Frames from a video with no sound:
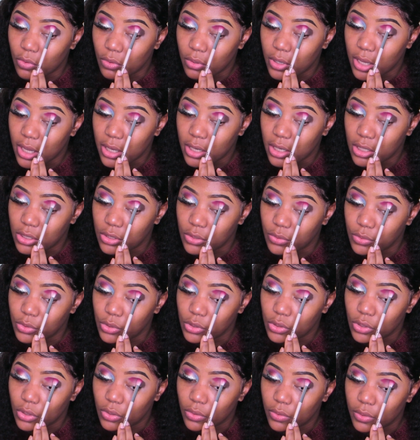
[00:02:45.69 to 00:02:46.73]
go ahead and do
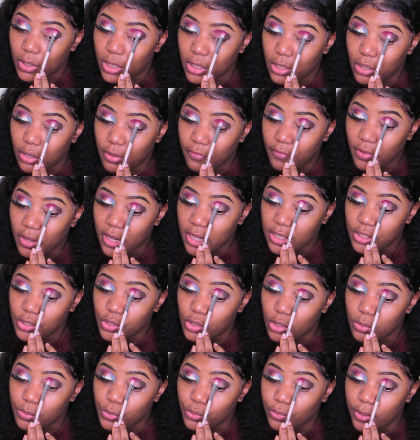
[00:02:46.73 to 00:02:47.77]
so, and don't forget
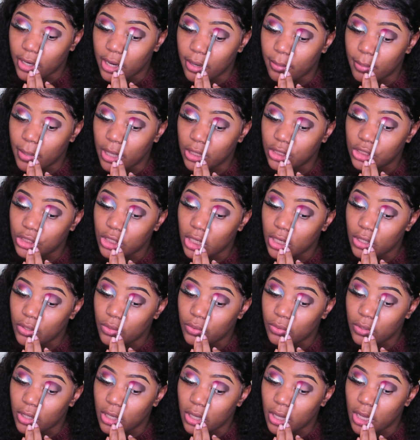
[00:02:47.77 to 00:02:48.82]
to subscribe my
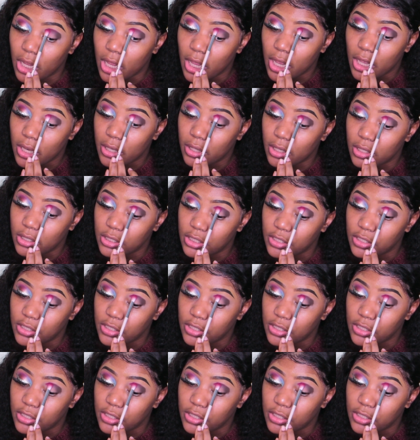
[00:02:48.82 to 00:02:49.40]
channel and hit the